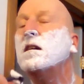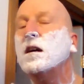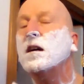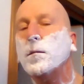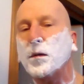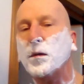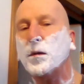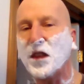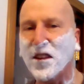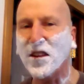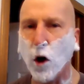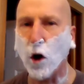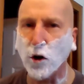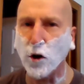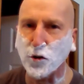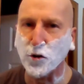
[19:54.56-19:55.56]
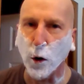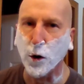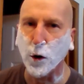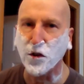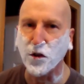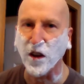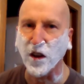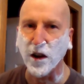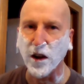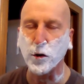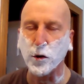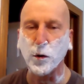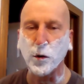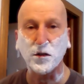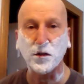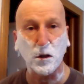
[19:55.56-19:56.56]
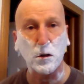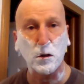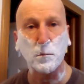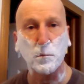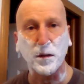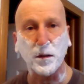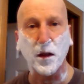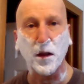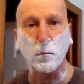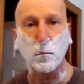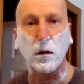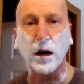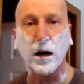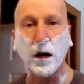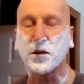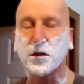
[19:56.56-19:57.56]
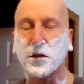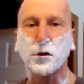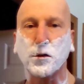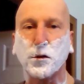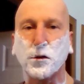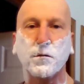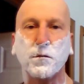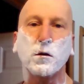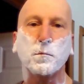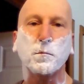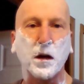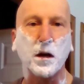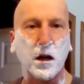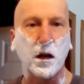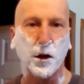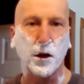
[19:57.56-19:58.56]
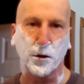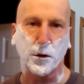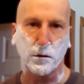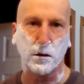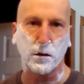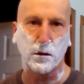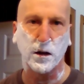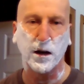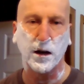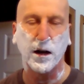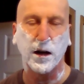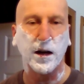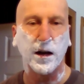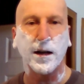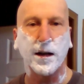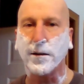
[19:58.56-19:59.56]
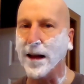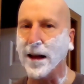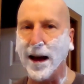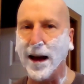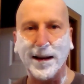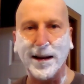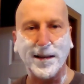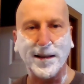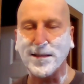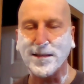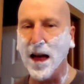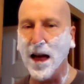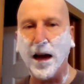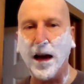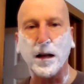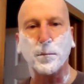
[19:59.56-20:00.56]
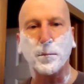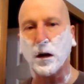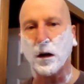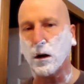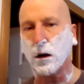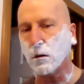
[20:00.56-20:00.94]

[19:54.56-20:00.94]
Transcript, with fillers: But that's also a good sign, too. It's a little bit on the mild side. So if you're a beginner, You're not gonna, it's not gonna be